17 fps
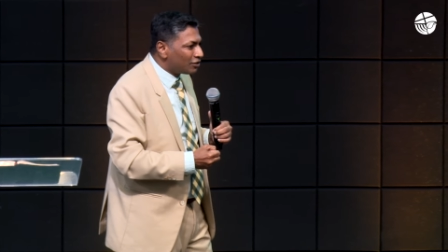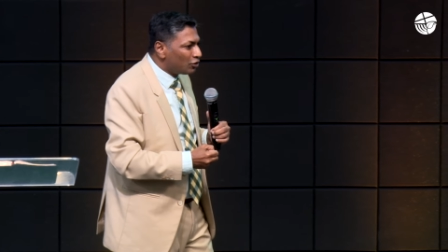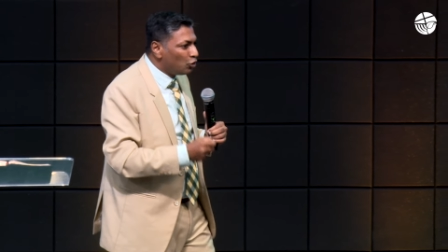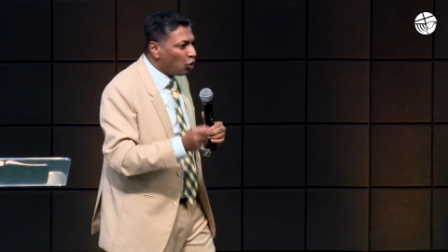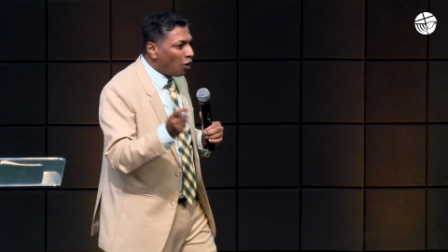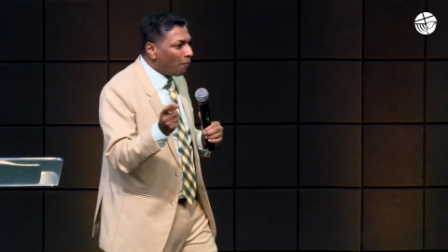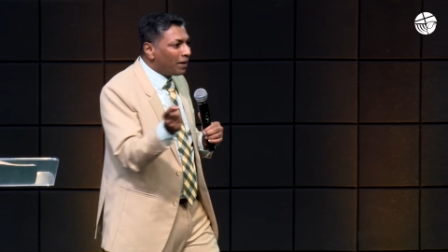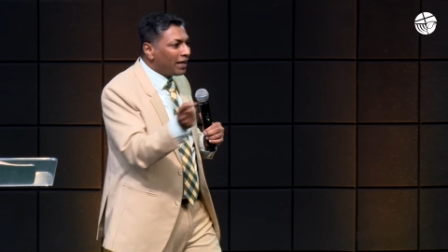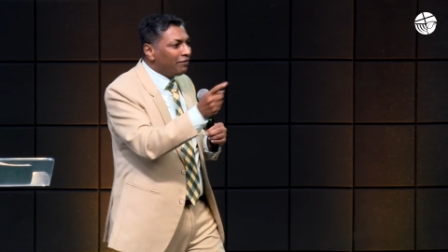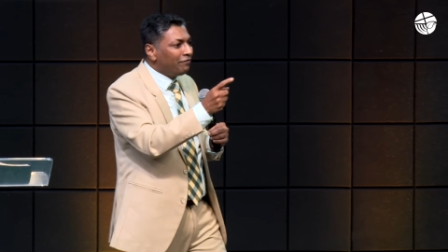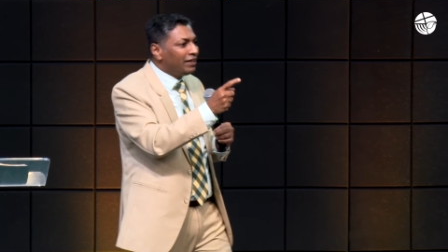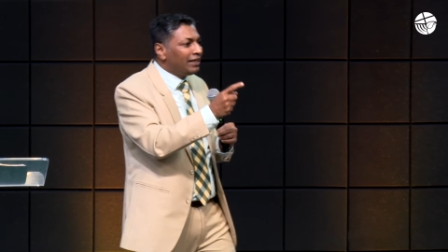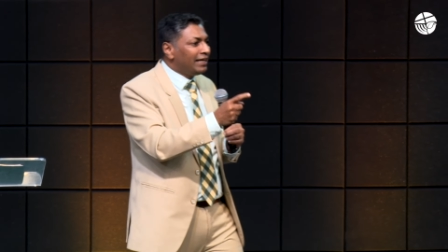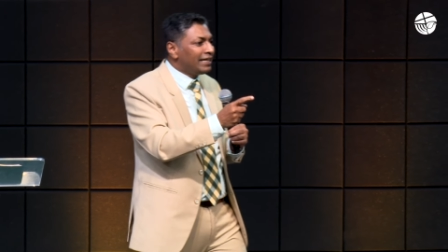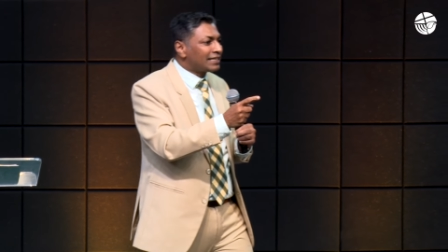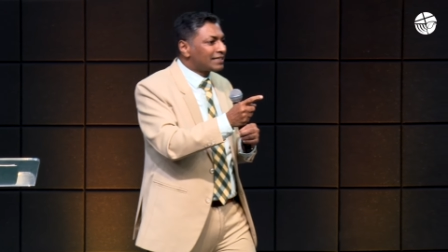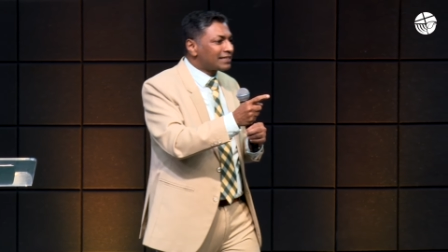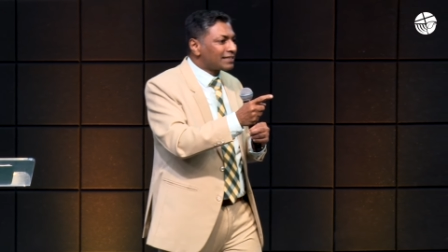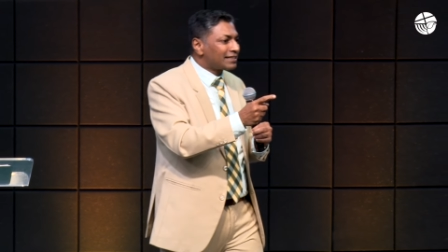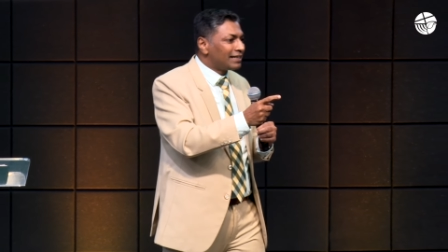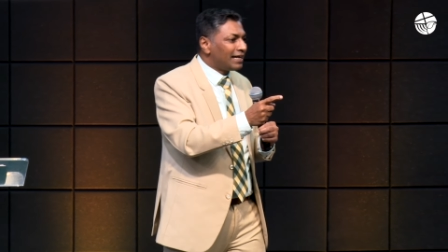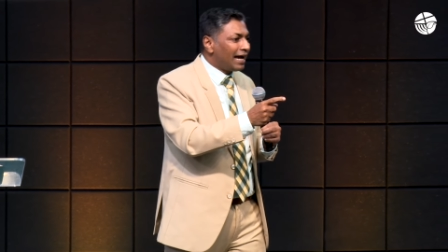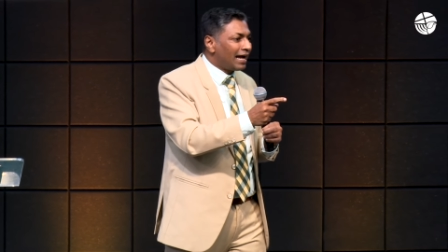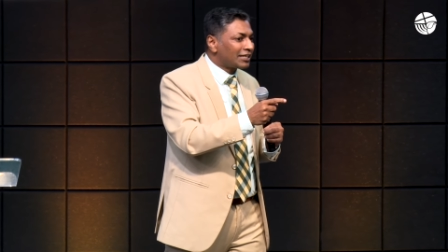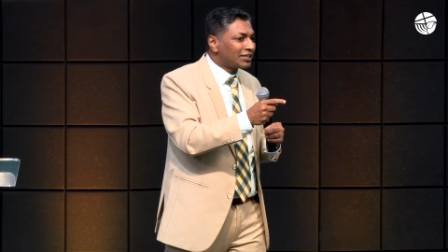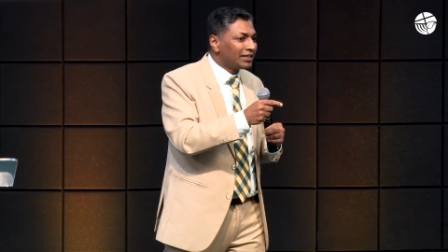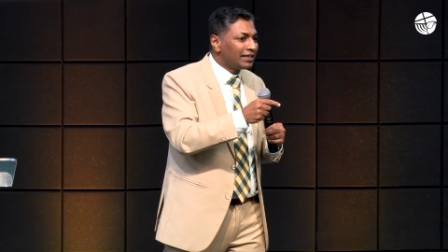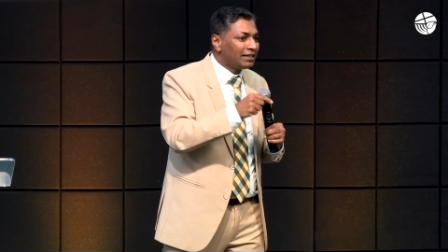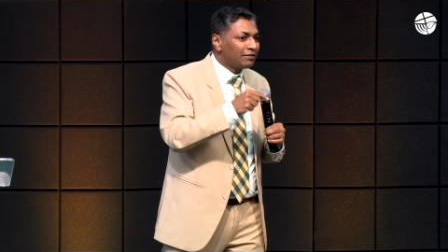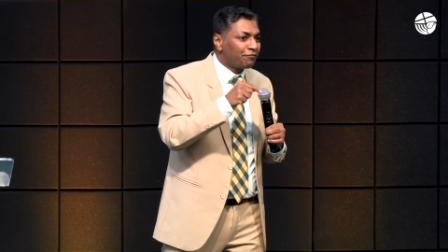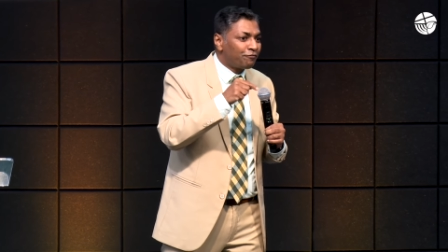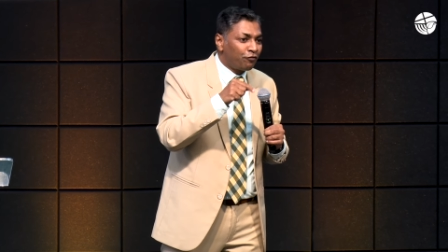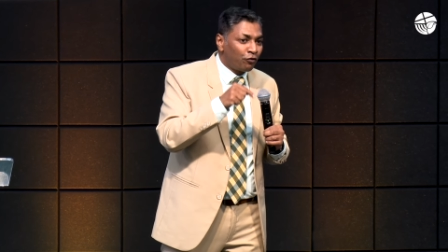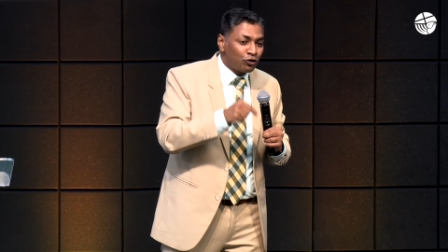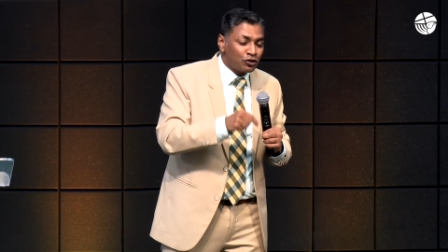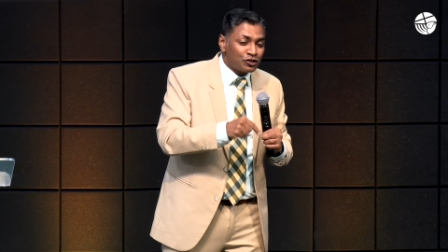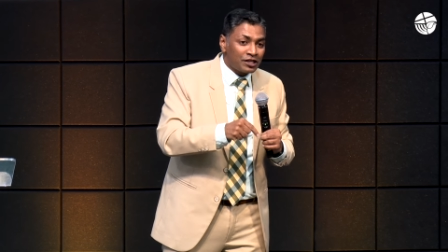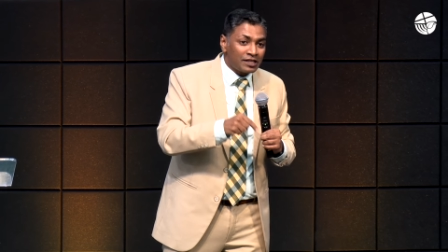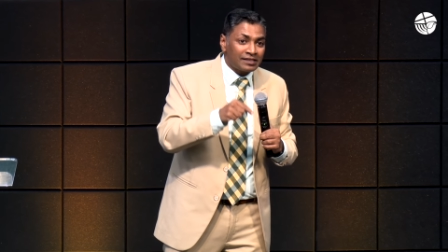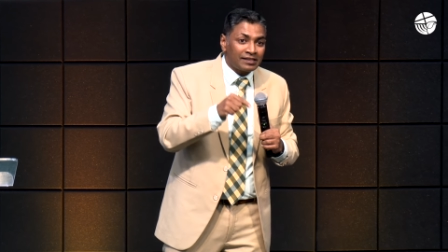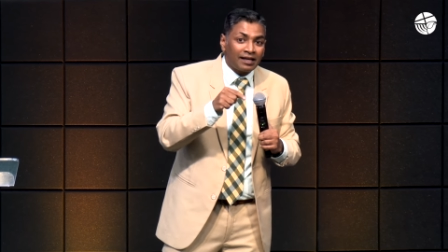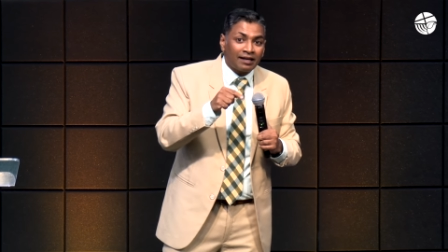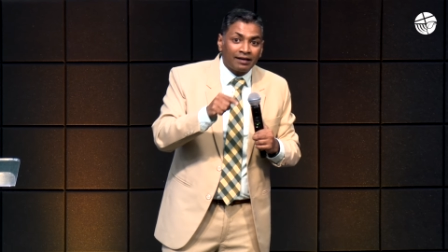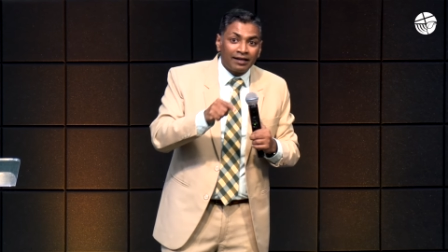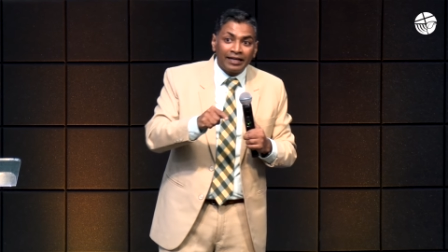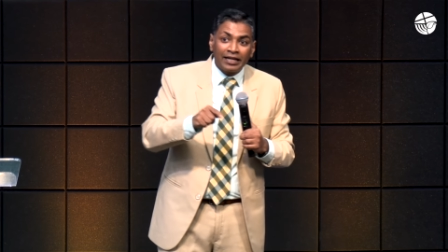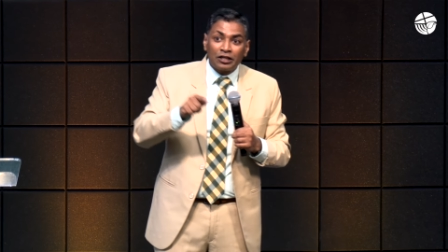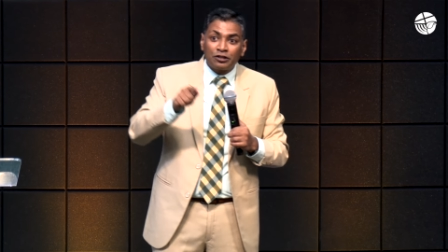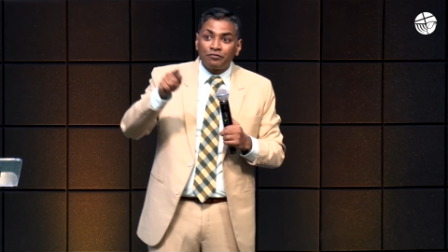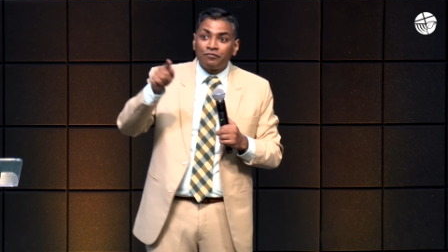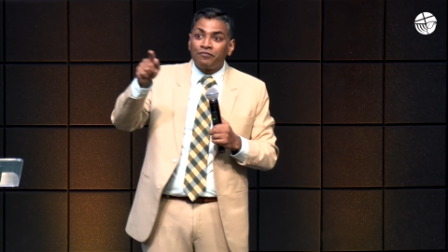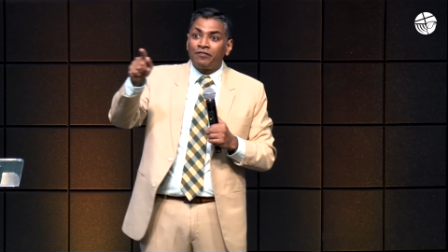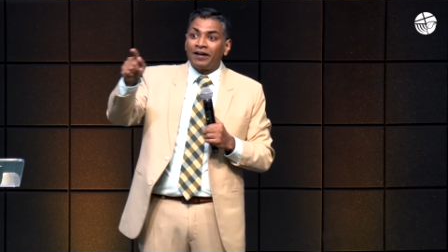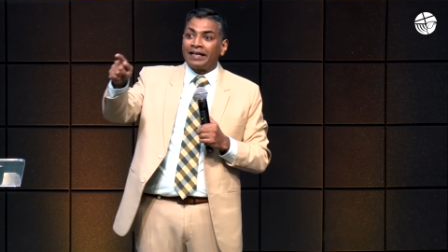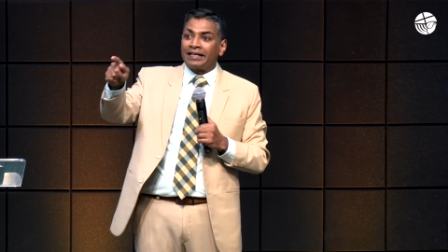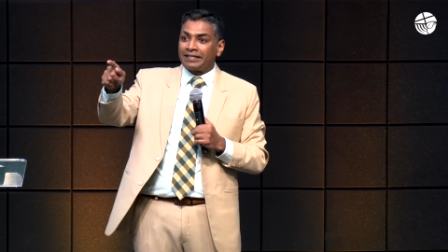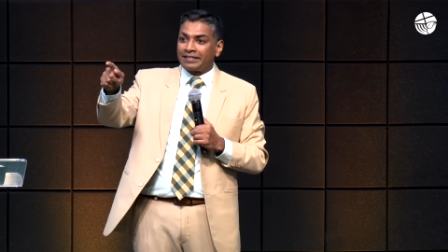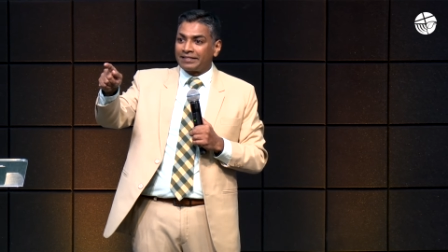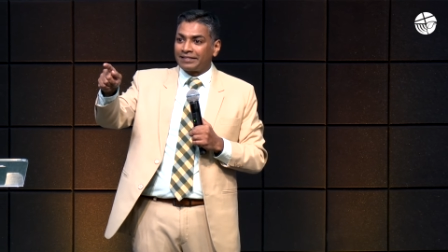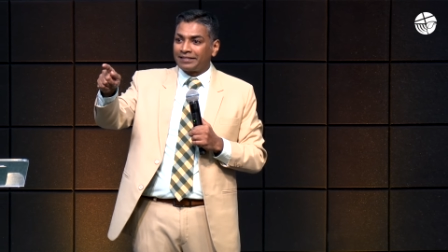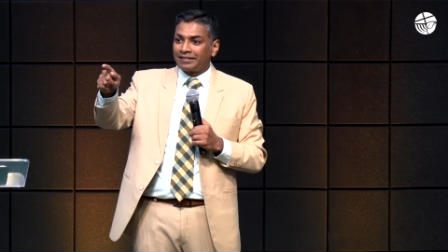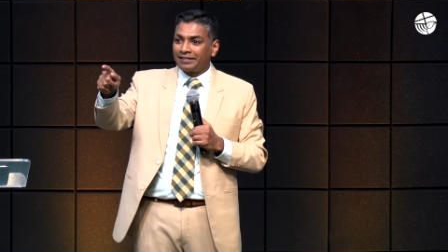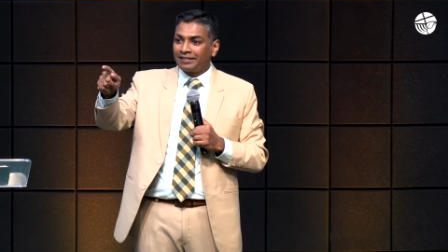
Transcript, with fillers: Nobody will eat. Actually, the forces are ready to fight.